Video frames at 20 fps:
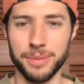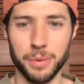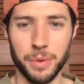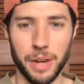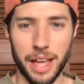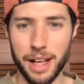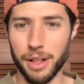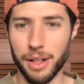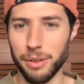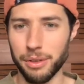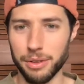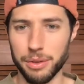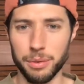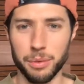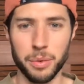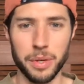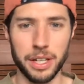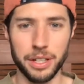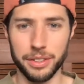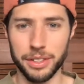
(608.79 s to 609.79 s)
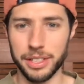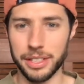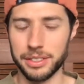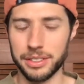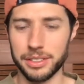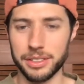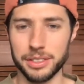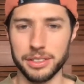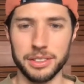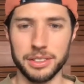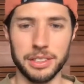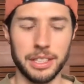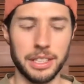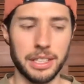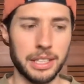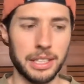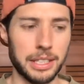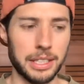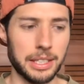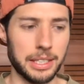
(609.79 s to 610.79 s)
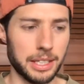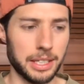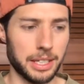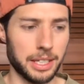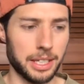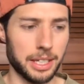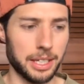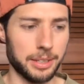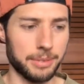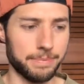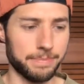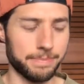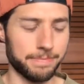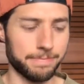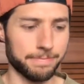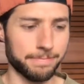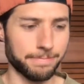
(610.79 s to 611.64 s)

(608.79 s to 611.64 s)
health, wellness, um,